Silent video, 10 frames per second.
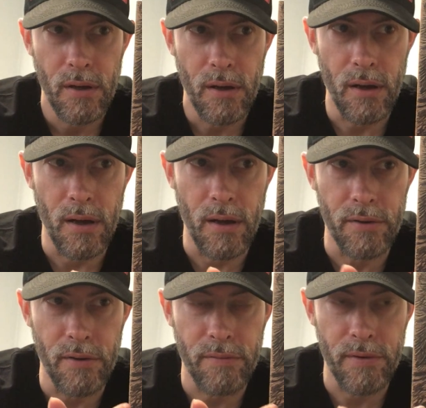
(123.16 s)
uh,
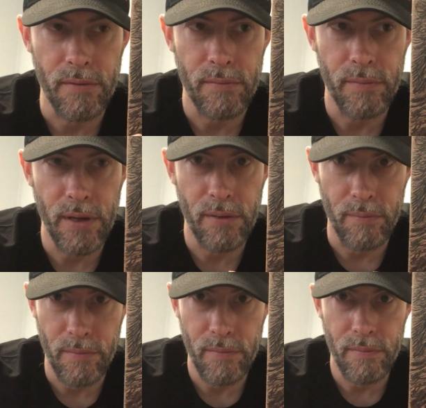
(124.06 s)
you have a the
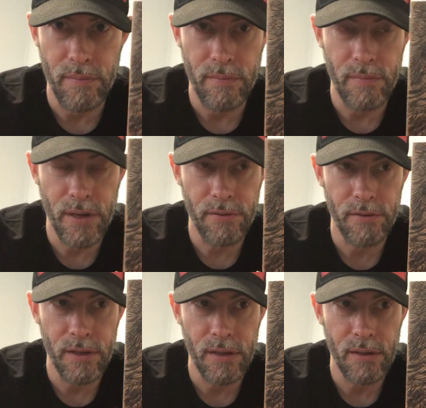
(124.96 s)
male
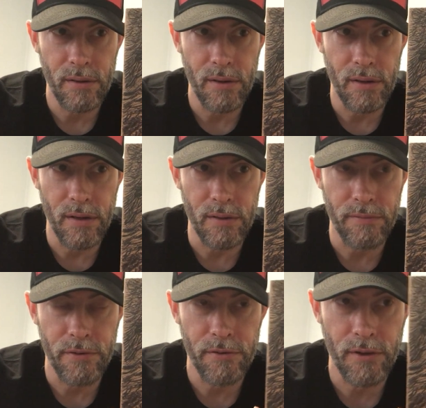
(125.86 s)
singing on the
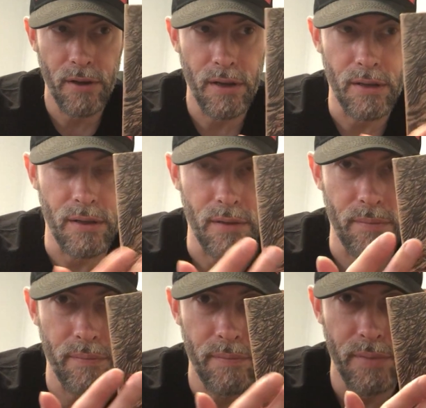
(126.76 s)
first cut, and then the
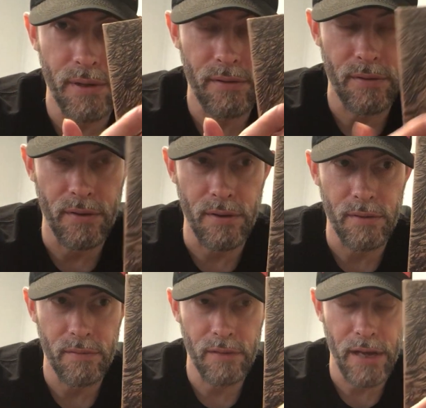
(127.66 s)
B the
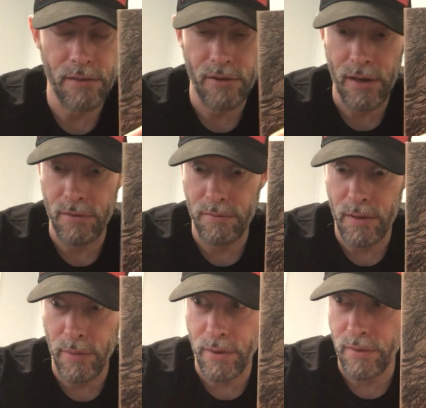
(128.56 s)
last track is
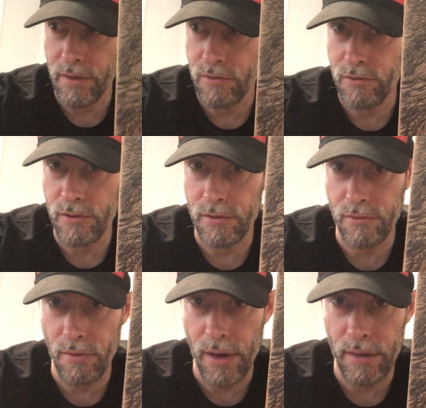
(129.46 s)
female, and she is
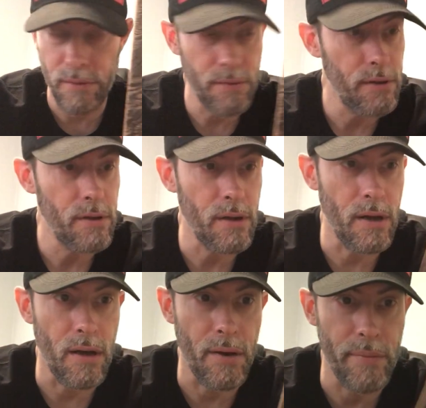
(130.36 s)
great.
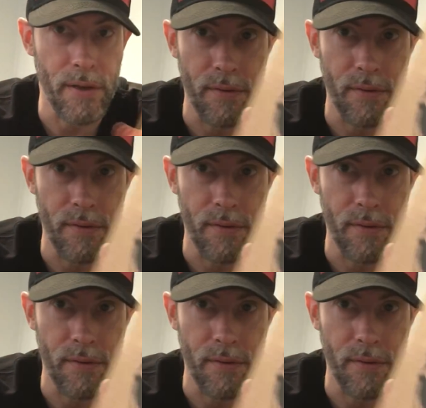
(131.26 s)
Um, and